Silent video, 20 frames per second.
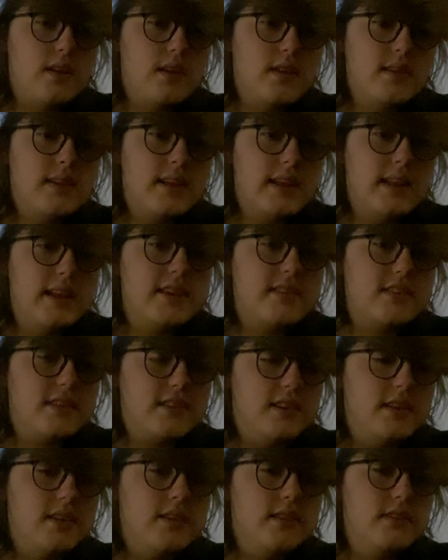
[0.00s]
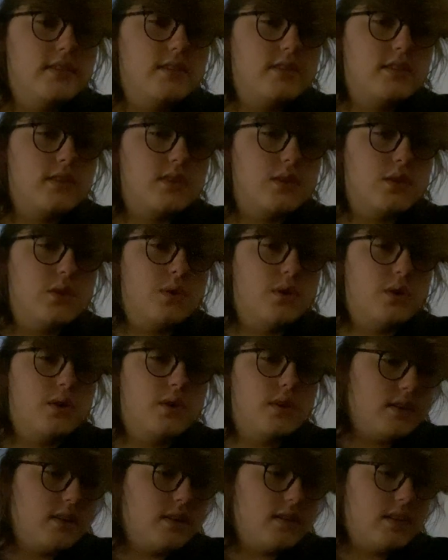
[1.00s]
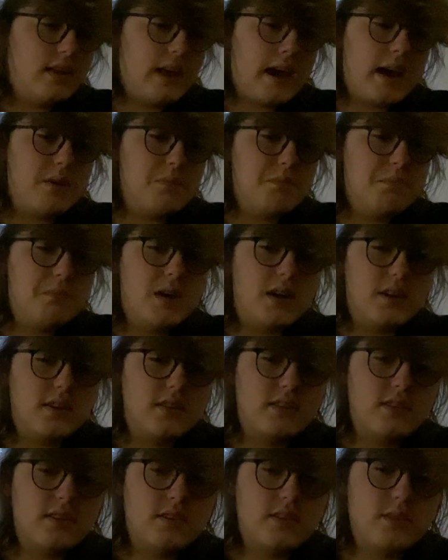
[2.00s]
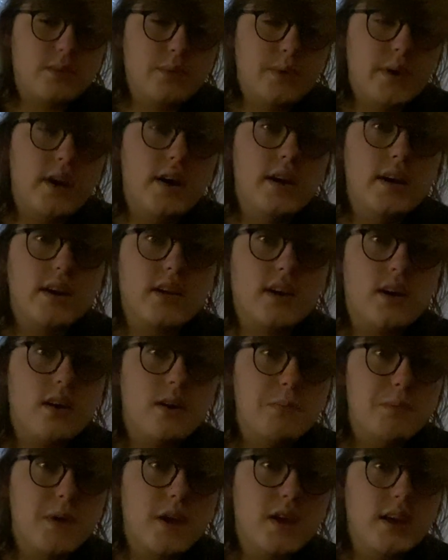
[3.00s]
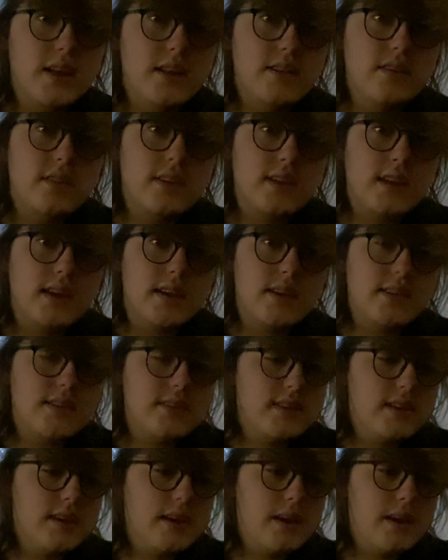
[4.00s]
the listeners, or how much work I'll put into this.